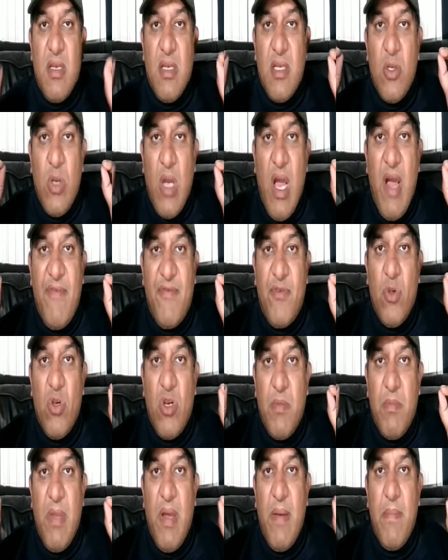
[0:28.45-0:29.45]
You have to
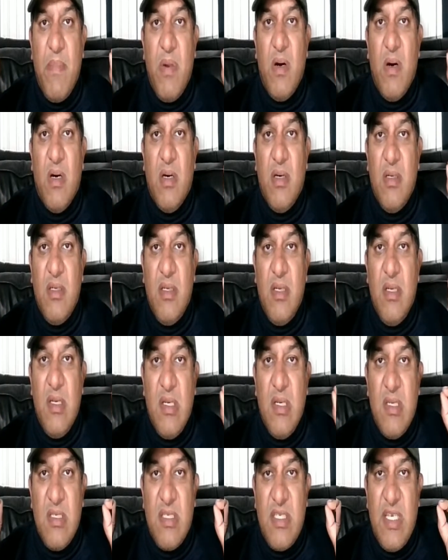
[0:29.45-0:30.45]
remember,
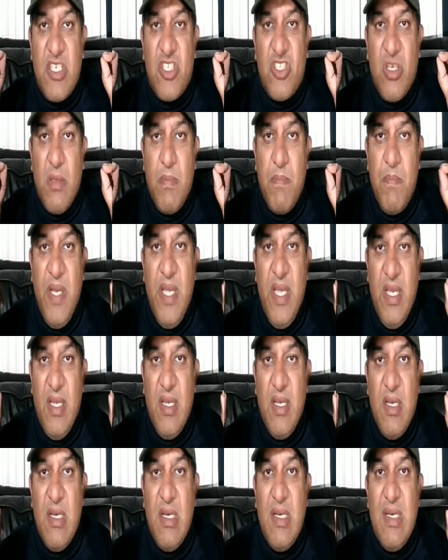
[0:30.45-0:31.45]
Section
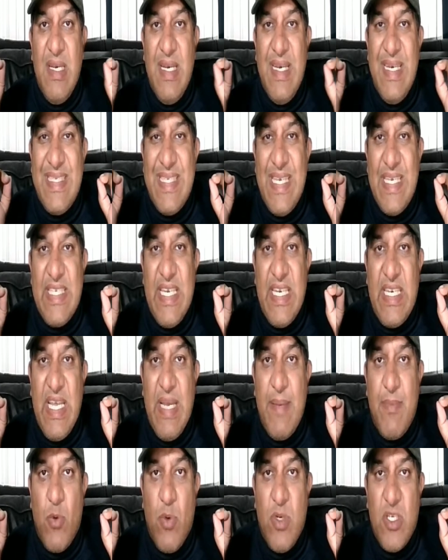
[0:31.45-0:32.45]
B is essay
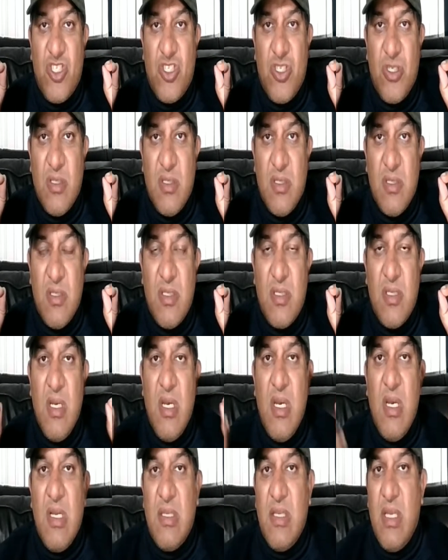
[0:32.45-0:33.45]
type questions.
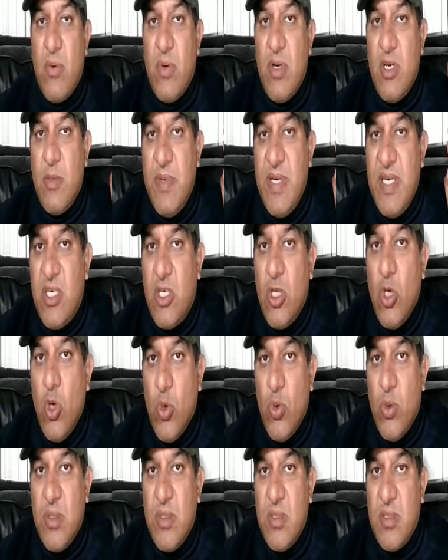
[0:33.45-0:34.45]
There are going to be
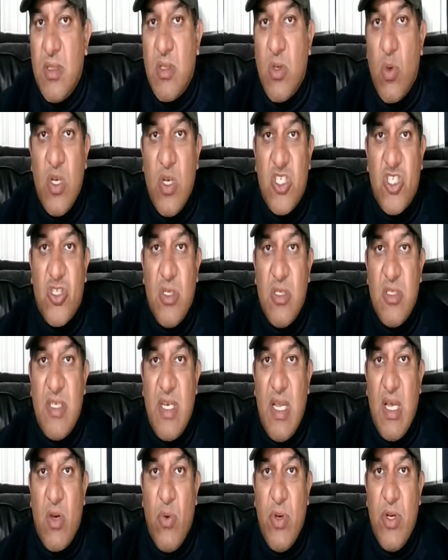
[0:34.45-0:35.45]
two questions
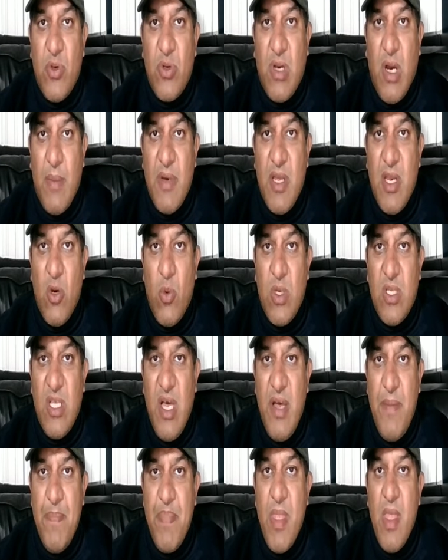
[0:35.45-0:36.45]
that are going to come in over
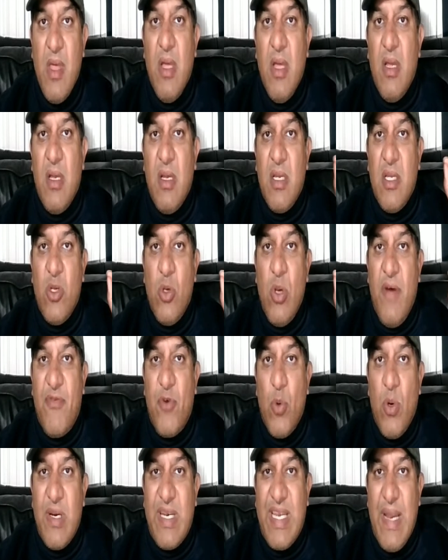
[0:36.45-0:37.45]
there. You
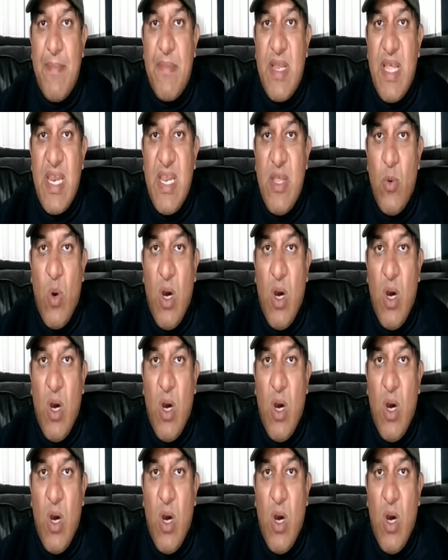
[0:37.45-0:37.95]
have to attempt any